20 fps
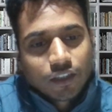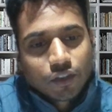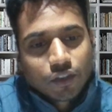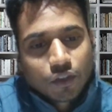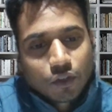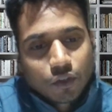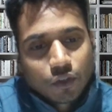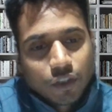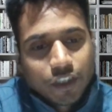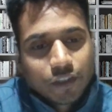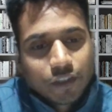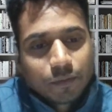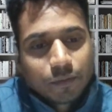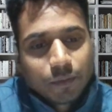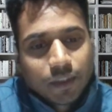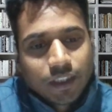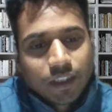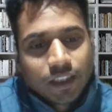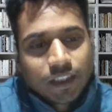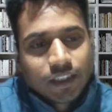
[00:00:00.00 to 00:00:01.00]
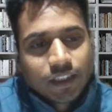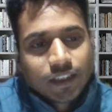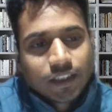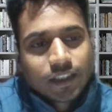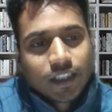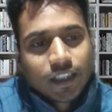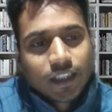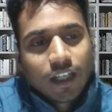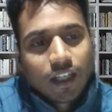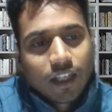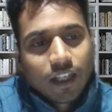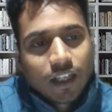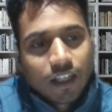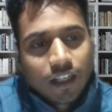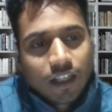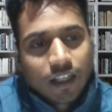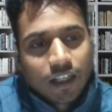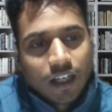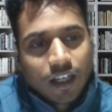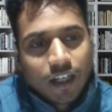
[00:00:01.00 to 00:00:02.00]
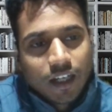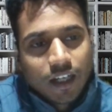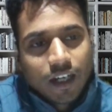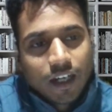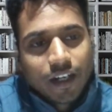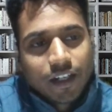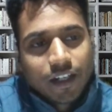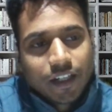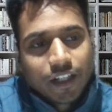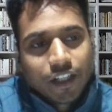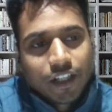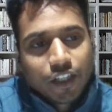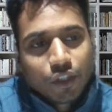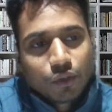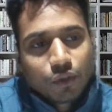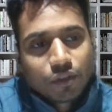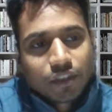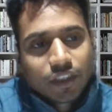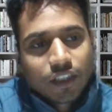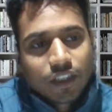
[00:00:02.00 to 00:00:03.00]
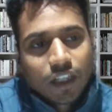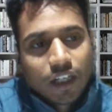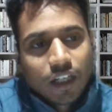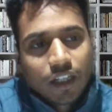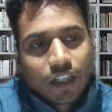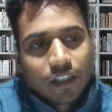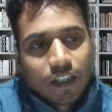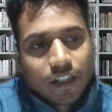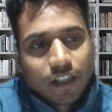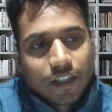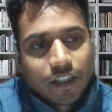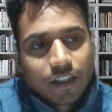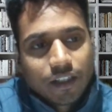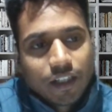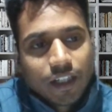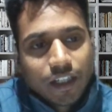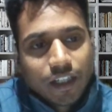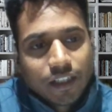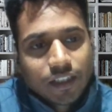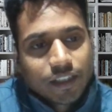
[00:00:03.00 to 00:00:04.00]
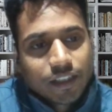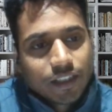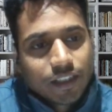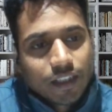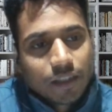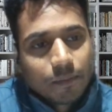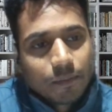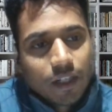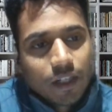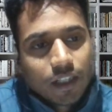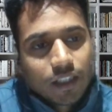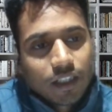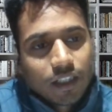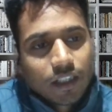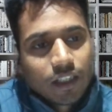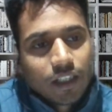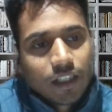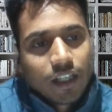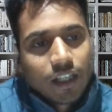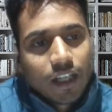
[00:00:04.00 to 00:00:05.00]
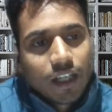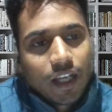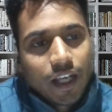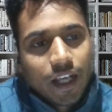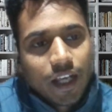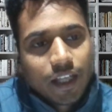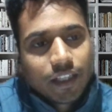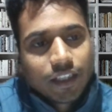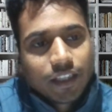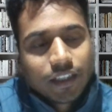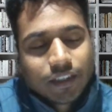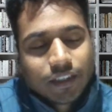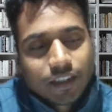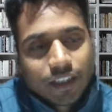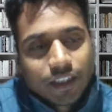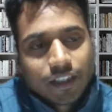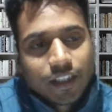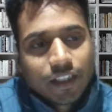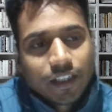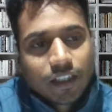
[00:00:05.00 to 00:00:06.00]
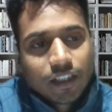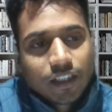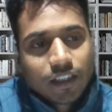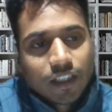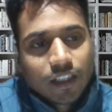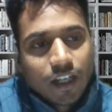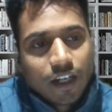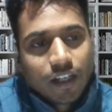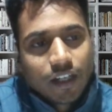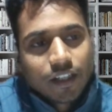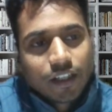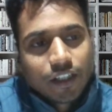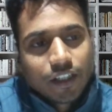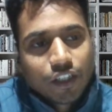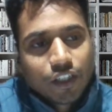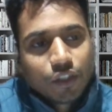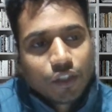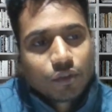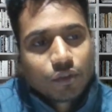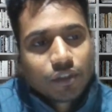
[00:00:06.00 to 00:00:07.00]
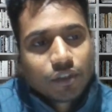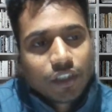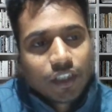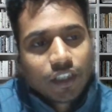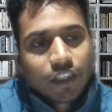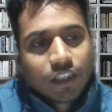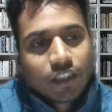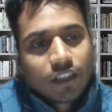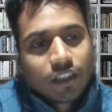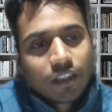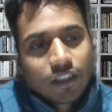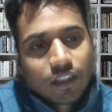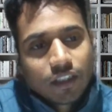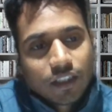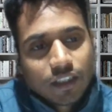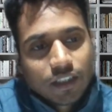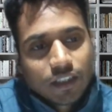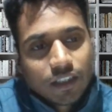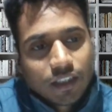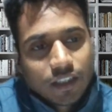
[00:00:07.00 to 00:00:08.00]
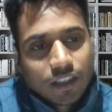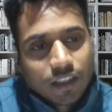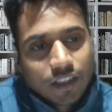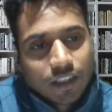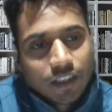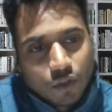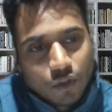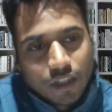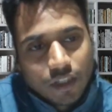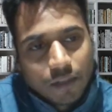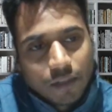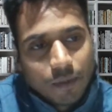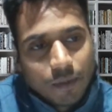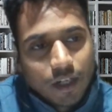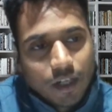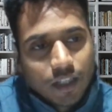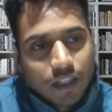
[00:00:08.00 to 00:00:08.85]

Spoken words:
So it means a current induced in alternator in stator part, and in generator the current induced in rotor part.